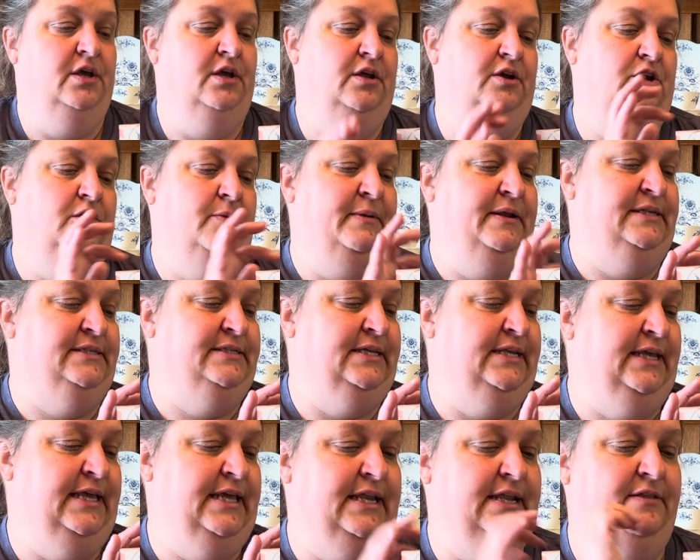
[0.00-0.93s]
Nobody's
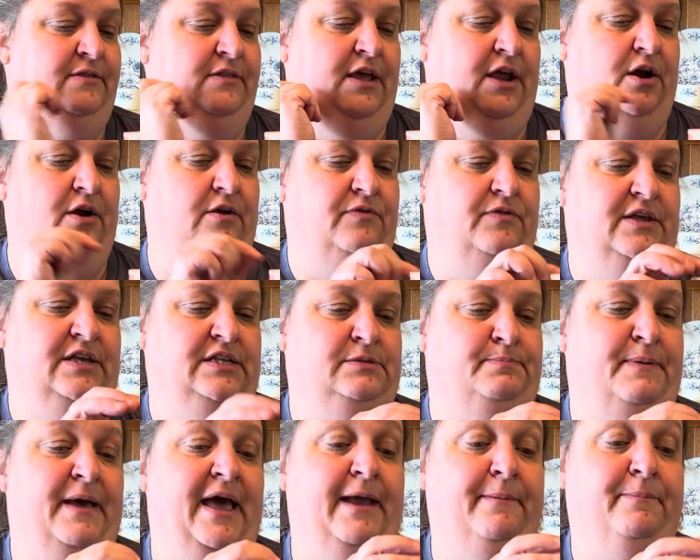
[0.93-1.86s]
going to get in there. This
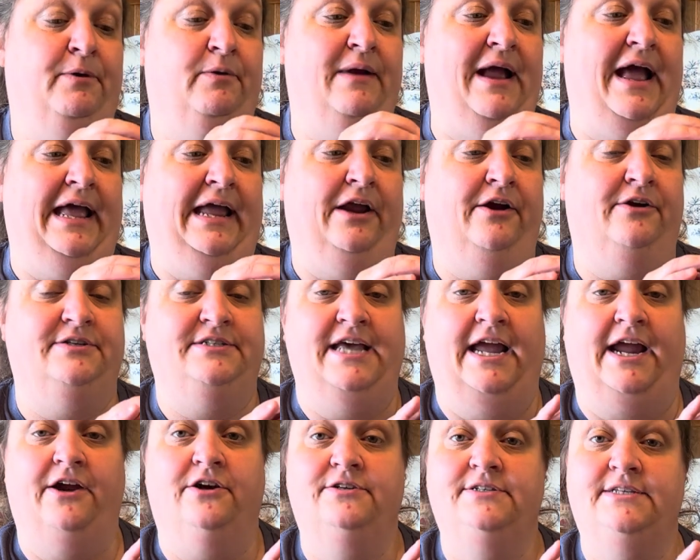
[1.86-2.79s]
paper right here
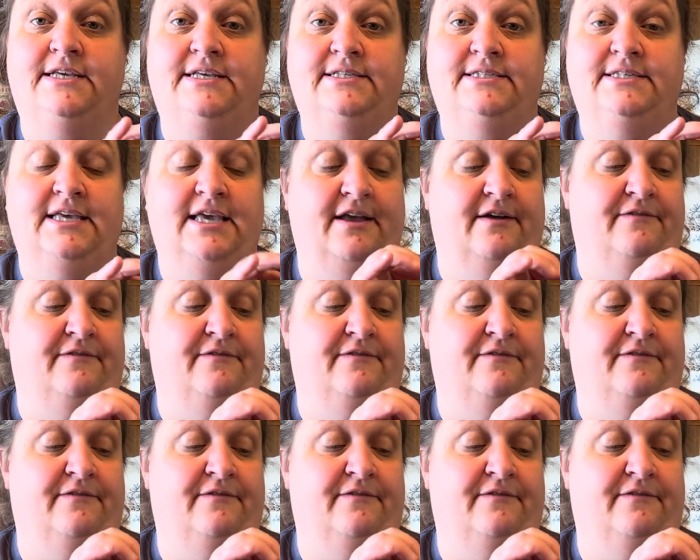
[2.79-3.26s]
tears easy.